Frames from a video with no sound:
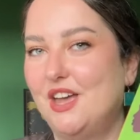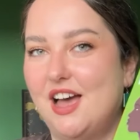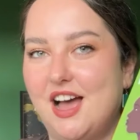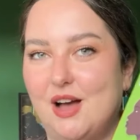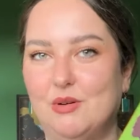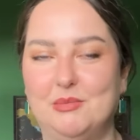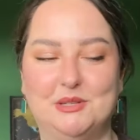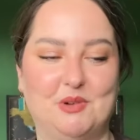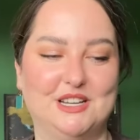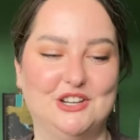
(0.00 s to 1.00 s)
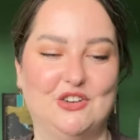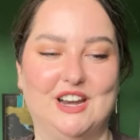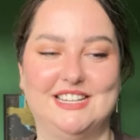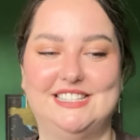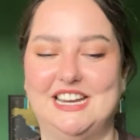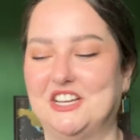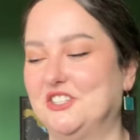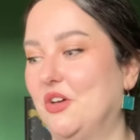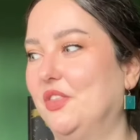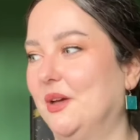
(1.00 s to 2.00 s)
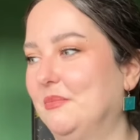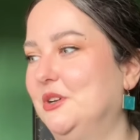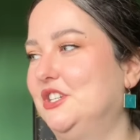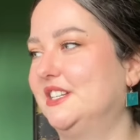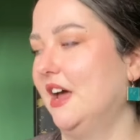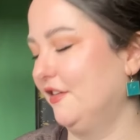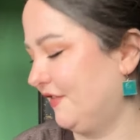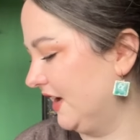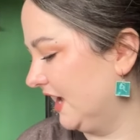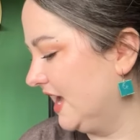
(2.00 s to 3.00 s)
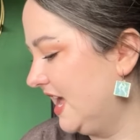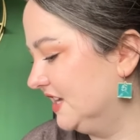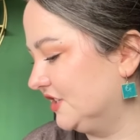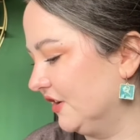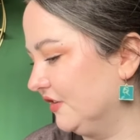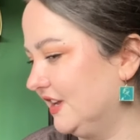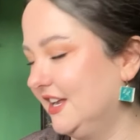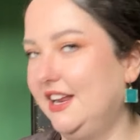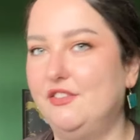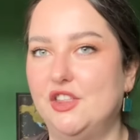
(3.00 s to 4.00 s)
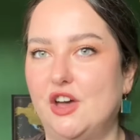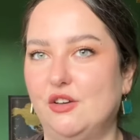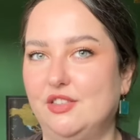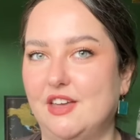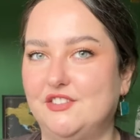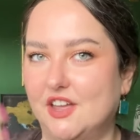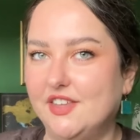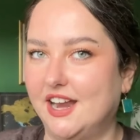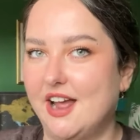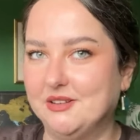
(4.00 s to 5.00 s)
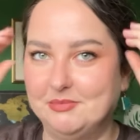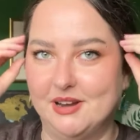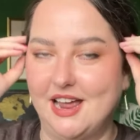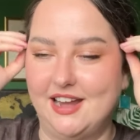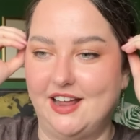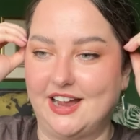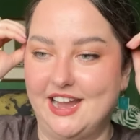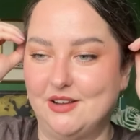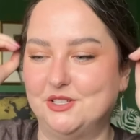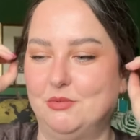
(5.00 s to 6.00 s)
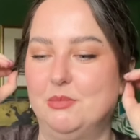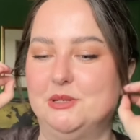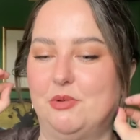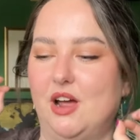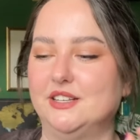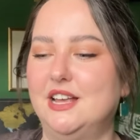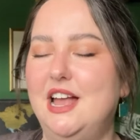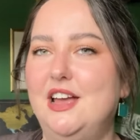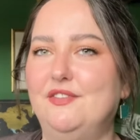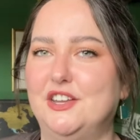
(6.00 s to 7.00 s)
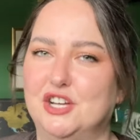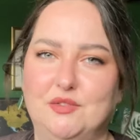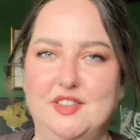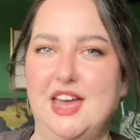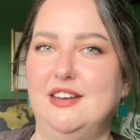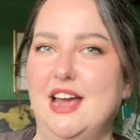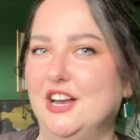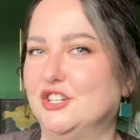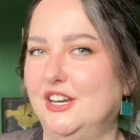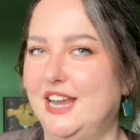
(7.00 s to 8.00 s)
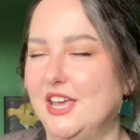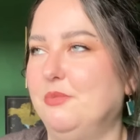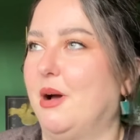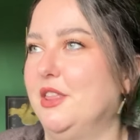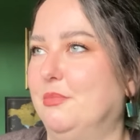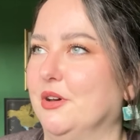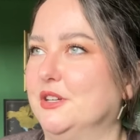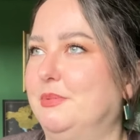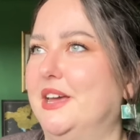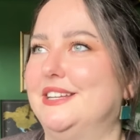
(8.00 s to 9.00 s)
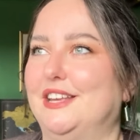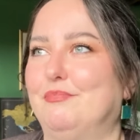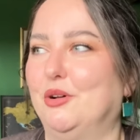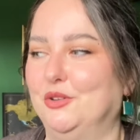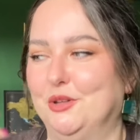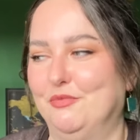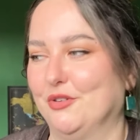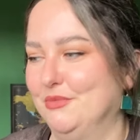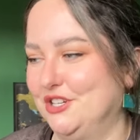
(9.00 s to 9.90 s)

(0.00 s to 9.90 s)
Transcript: Women's Prize longlist stickers on them, which is kind of funny. So even though they've done the announcement and like announced the Women's Prize, they don't then actually let you buy the books because they've pulled them from the